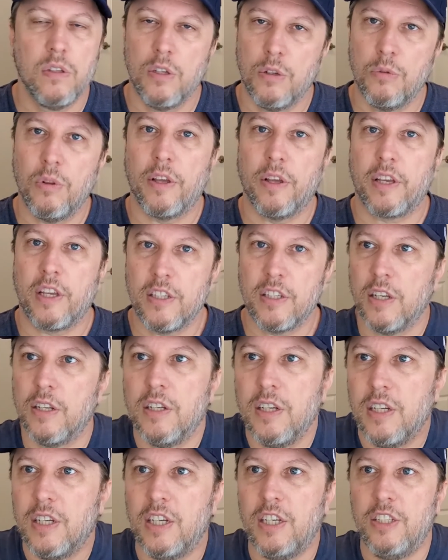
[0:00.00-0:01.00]
Like I said,
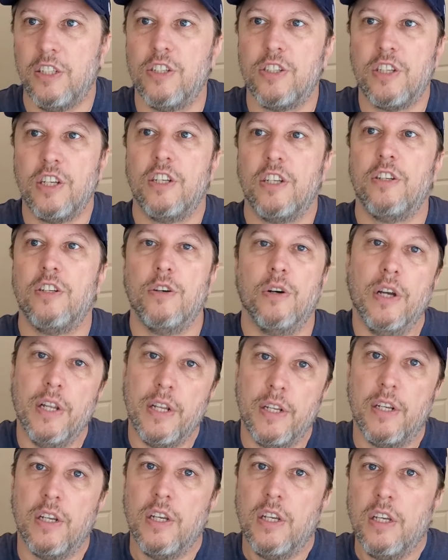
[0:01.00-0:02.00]
he just didn't do
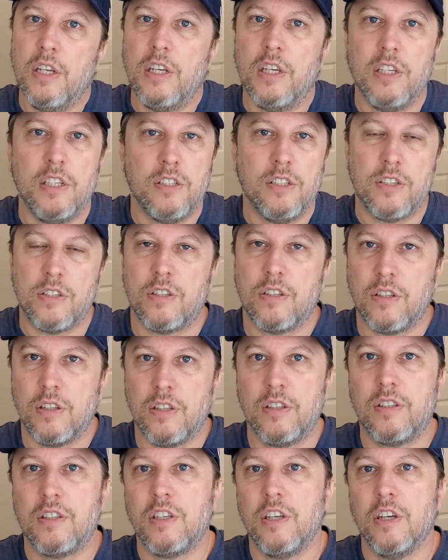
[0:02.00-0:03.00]
it. He
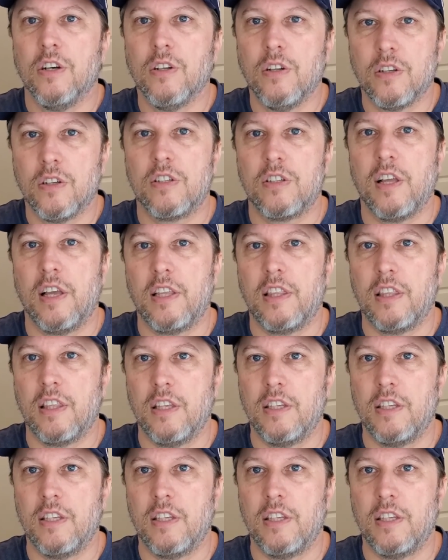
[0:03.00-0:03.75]
still looks like the